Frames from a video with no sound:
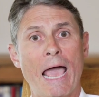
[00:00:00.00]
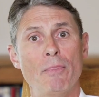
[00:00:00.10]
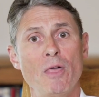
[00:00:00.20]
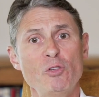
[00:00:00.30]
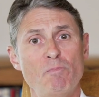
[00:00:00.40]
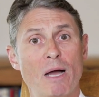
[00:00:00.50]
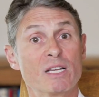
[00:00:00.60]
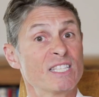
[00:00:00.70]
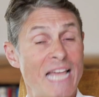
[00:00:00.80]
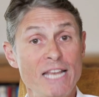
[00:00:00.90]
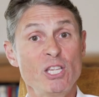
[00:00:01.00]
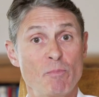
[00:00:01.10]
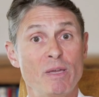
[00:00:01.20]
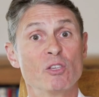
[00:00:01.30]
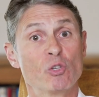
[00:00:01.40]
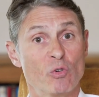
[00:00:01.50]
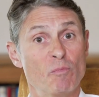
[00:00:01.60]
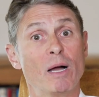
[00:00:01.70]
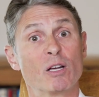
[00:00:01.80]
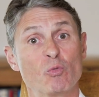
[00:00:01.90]
And those bugs tend to be the sort
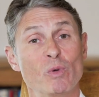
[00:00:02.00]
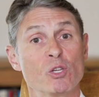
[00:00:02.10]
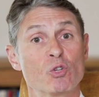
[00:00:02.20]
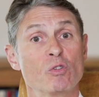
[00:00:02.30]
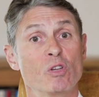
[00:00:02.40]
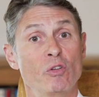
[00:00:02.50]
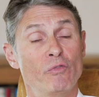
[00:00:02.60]
of bugs which